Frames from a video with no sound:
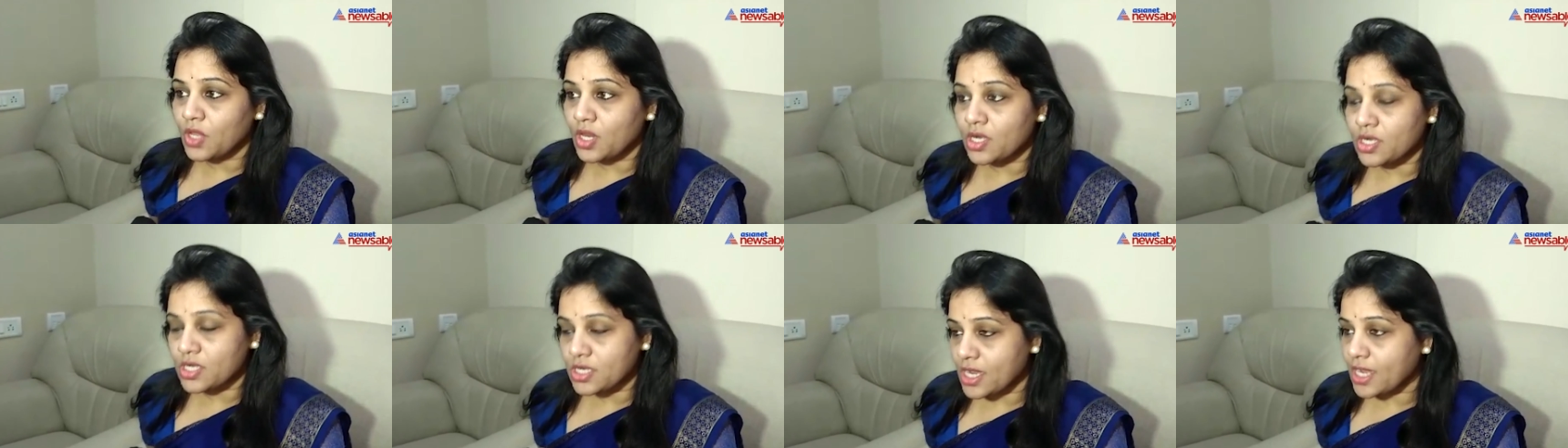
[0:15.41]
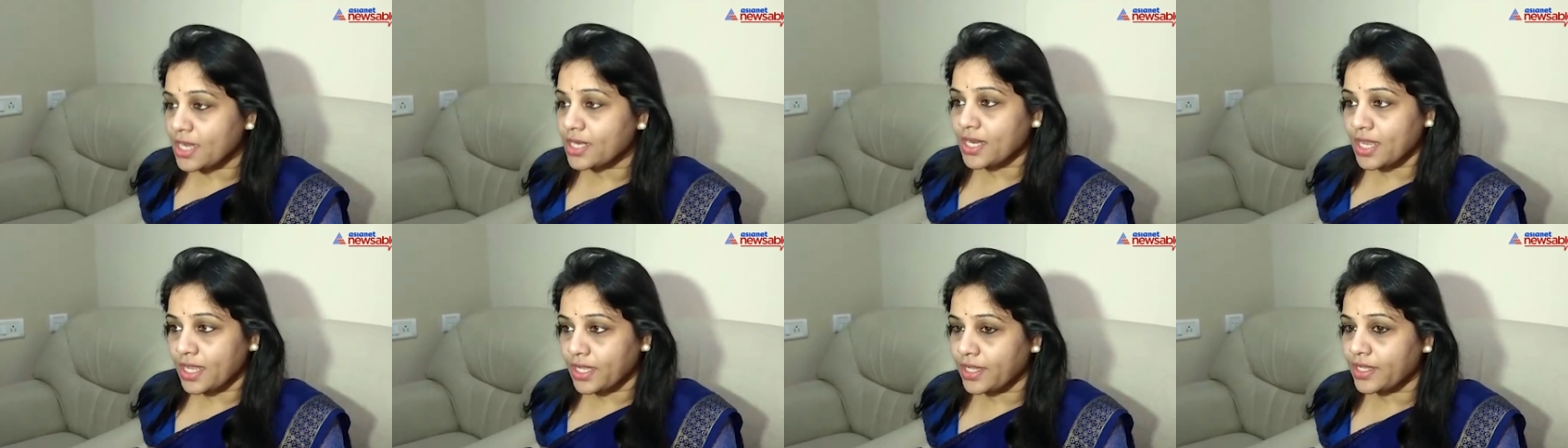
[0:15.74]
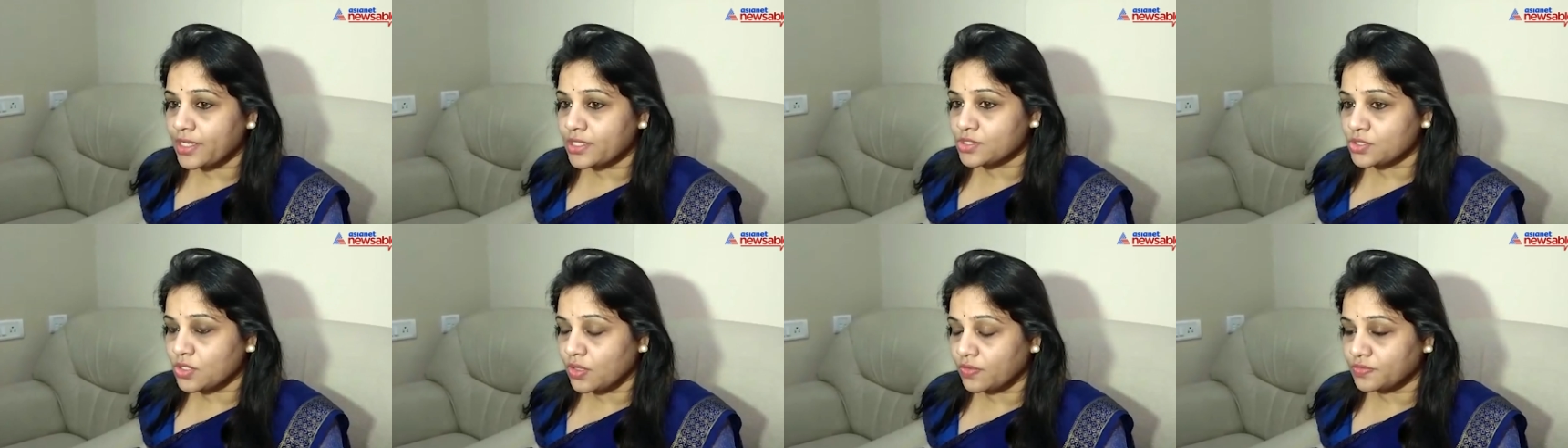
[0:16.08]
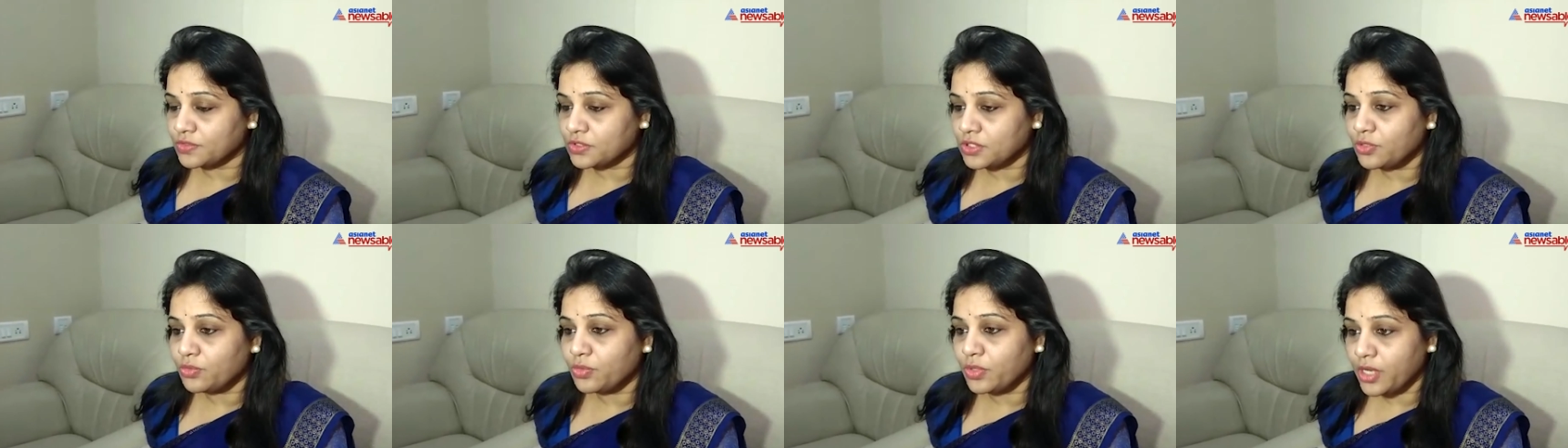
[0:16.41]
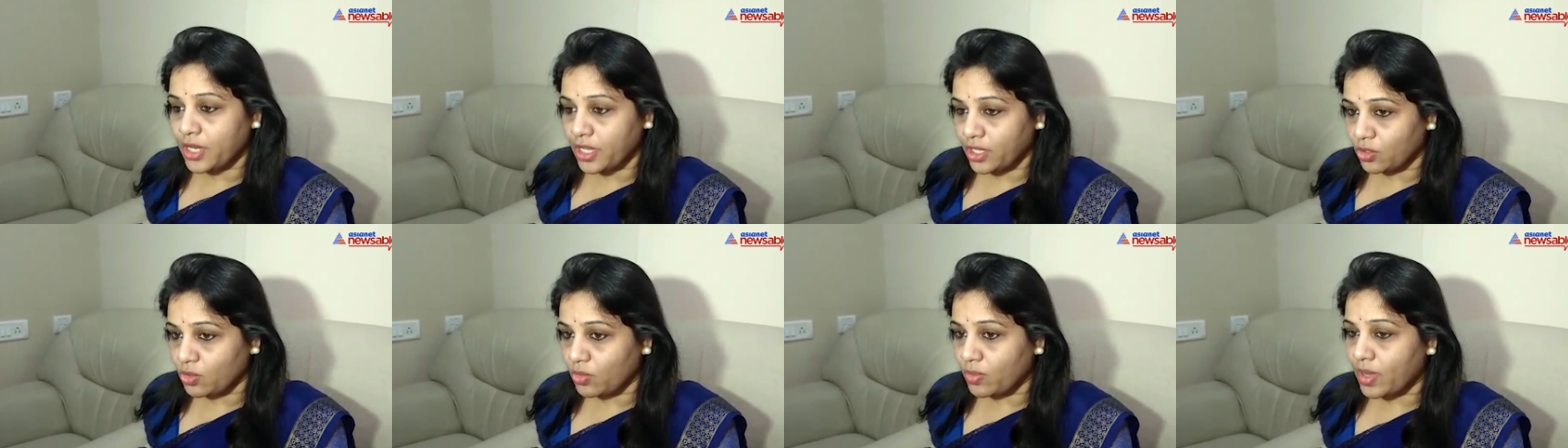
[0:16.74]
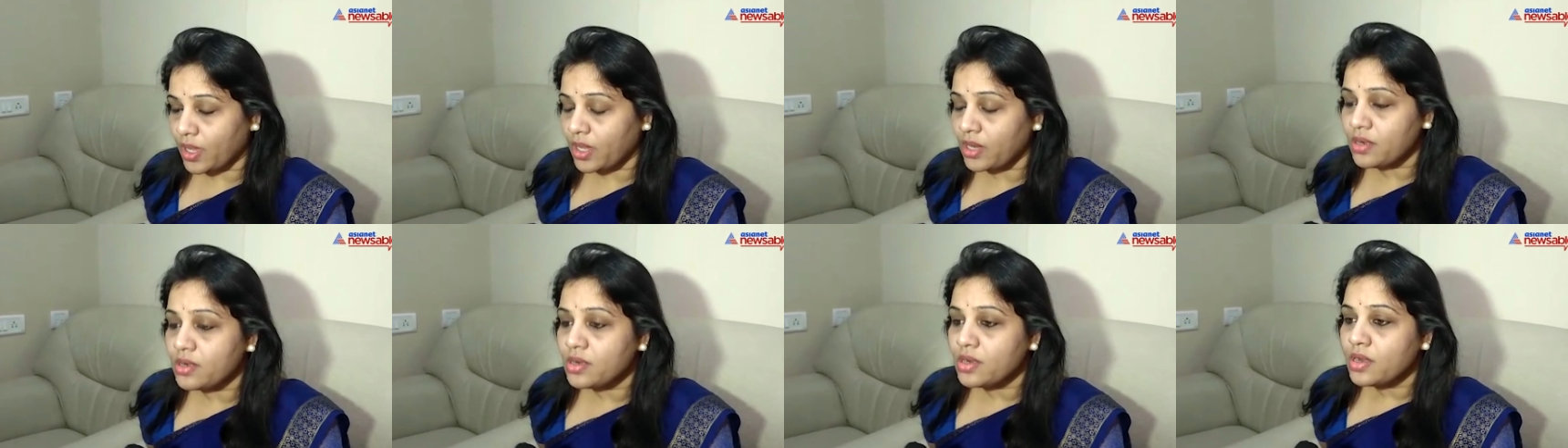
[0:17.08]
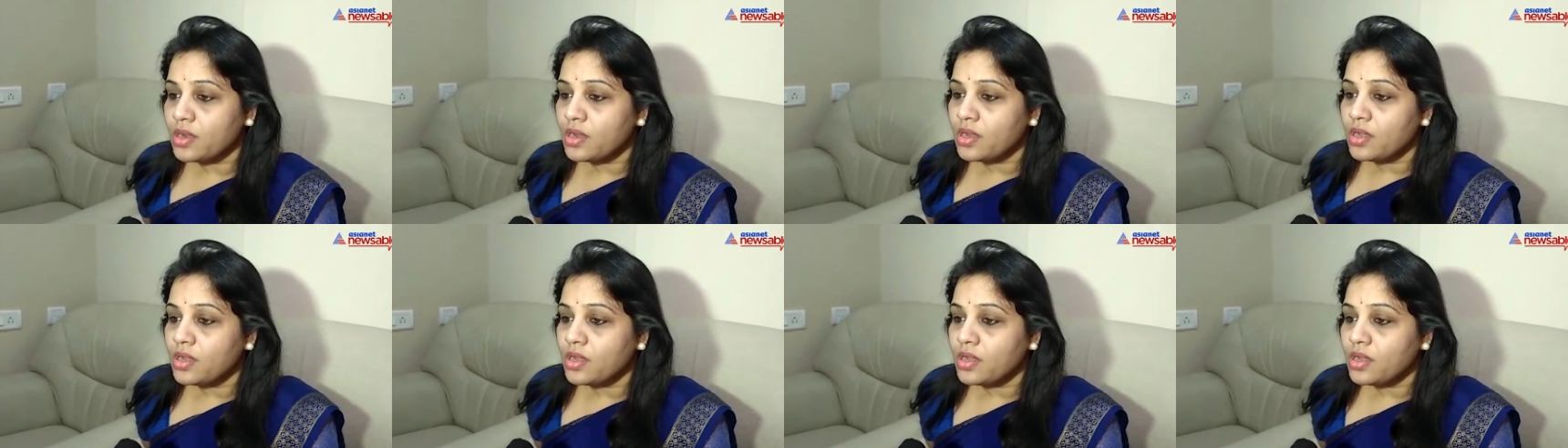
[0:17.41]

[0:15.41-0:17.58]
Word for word: retired IAS officer Vinay Kumar.